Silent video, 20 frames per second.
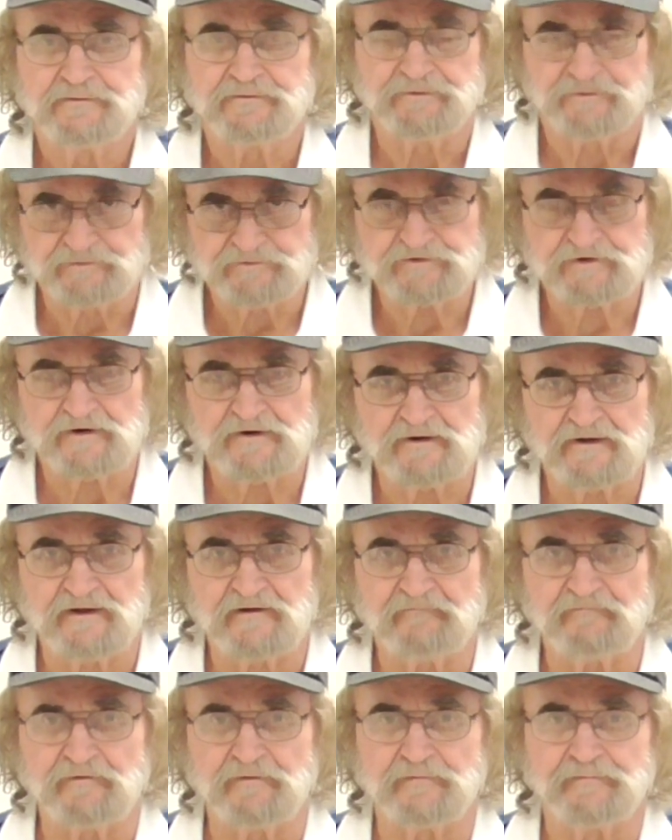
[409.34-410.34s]
using the
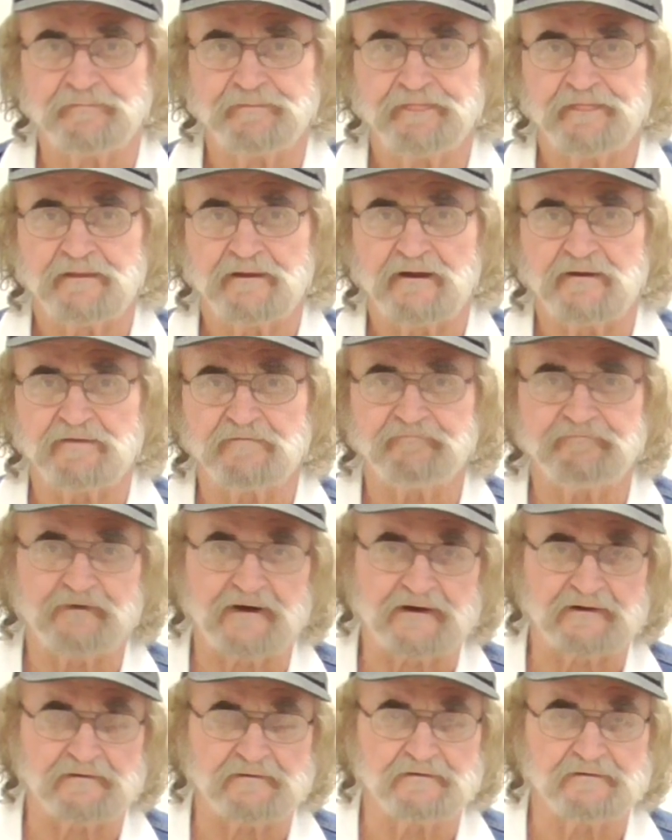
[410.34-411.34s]
level. And the
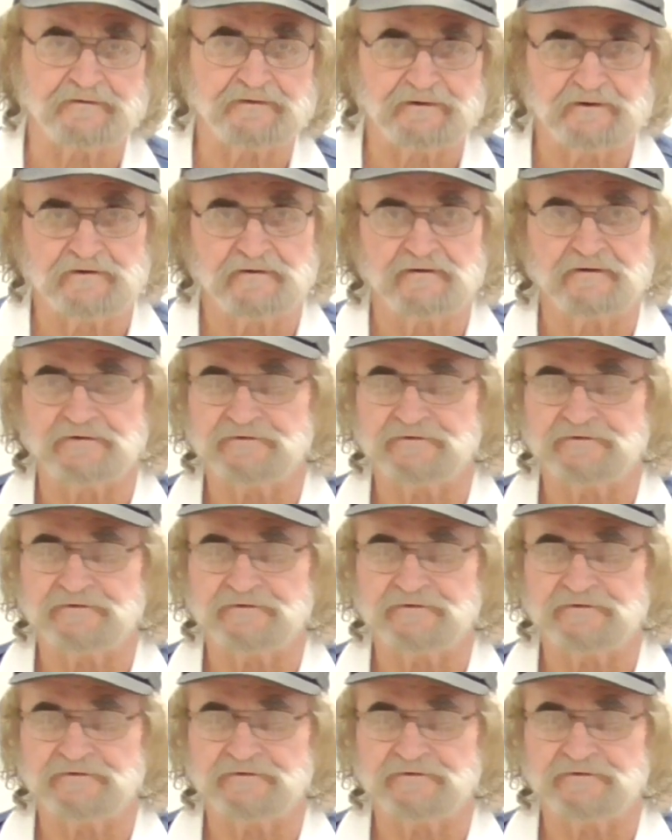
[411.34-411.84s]
final deal